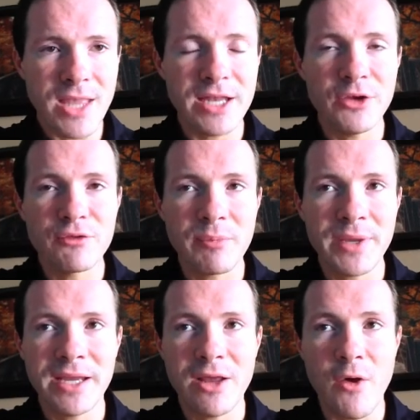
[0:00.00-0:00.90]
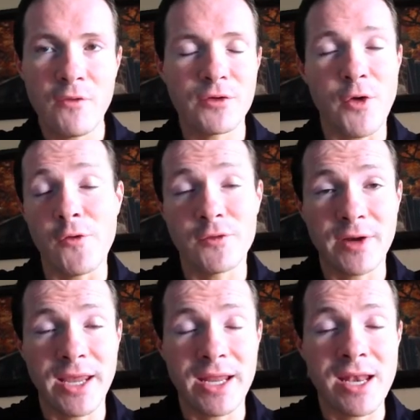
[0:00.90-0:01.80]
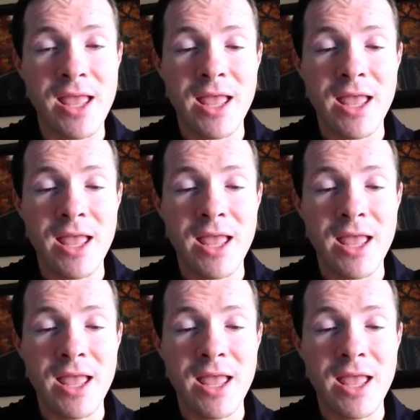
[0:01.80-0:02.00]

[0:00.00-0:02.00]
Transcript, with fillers: and you repeat it over and over again,